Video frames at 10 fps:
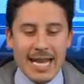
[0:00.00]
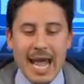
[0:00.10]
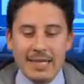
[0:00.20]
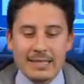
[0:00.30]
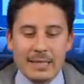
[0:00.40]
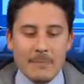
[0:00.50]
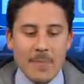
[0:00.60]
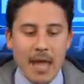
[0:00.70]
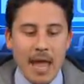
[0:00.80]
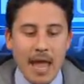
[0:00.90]
Next,
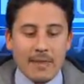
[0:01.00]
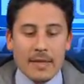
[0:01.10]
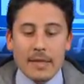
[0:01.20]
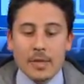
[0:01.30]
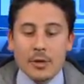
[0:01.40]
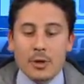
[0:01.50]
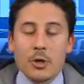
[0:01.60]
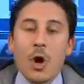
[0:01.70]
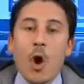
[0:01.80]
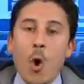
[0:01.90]
the leader
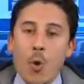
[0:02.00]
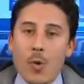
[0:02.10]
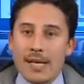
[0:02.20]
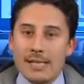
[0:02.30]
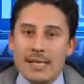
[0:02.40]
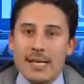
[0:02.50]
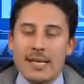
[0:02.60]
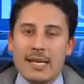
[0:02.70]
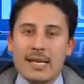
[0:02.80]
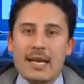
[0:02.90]
should always
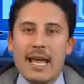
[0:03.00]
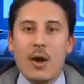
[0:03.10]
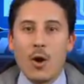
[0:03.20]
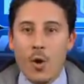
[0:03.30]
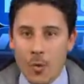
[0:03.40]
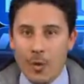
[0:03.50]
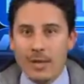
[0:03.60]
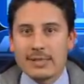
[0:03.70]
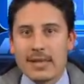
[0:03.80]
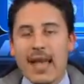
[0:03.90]

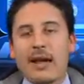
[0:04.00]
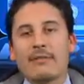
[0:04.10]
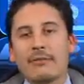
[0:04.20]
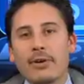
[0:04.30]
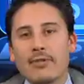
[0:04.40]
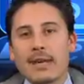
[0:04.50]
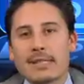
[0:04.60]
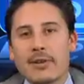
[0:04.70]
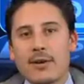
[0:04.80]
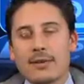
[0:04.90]
have a
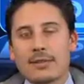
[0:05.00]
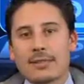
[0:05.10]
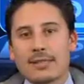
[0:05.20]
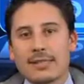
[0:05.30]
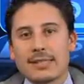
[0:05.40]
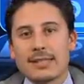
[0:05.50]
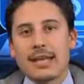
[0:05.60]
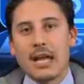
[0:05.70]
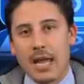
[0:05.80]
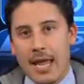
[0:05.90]
fundraising call list
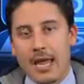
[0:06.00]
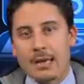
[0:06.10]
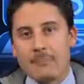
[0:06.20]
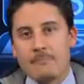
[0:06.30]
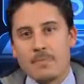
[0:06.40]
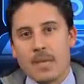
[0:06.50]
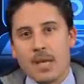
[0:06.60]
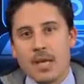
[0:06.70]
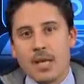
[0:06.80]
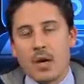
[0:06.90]
at hand.
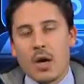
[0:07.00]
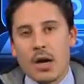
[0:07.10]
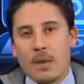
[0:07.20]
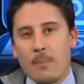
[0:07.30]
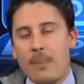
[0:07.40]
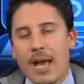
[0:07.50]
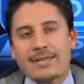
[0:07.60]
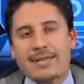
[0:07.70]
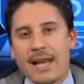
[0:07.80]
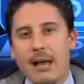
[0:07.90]

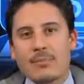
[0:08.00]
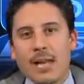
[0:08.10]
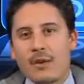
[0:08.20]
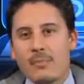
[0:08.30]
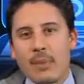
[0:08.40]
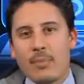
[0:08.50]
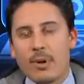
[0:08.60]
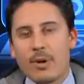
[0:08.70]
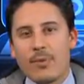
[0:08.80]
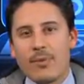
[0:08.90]
Best times I
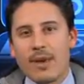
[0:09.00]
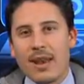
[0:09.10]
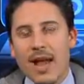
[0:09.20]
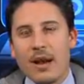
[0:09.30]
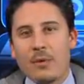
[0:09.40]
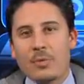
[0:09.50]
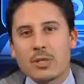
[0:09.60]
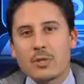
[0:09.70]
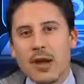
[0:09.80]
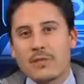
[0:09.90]
remember when I would
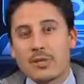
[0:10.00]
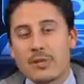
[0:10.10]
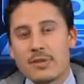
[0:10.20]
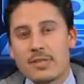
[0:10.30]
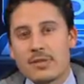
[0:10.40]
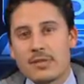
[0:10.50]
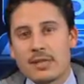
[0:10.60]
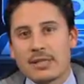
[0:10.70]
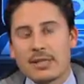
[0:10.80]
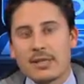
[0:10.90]
be driving to the
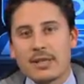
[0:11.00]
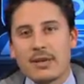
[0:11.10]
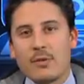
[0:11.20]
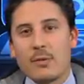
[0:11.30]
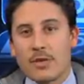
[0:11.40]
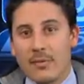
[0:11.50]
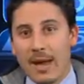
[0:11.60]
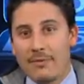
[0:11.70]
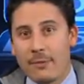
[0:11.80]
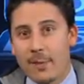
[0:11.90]
district with
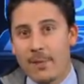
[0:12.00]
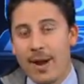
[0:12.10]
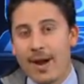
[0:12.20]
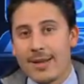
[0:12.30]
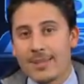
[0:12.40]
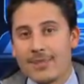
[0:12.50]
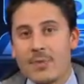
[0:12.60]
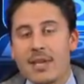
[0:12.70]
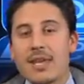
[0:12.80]
my former boss.